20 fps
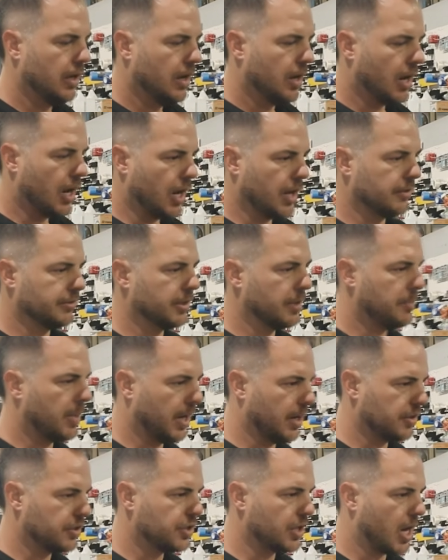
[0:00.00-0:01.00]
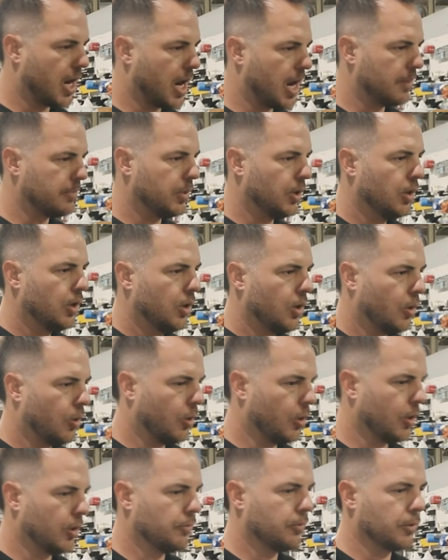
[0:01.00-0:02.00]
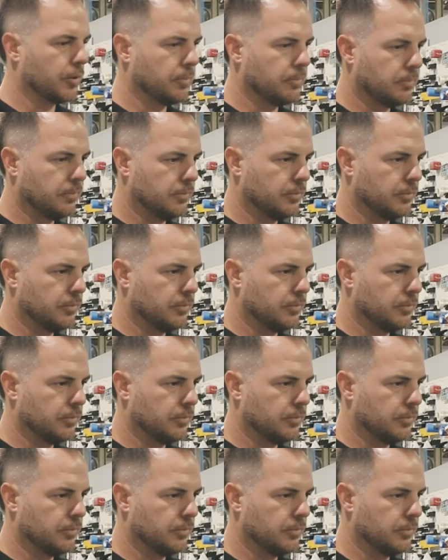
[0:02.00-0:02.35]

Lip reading: the repair shop, or if we're,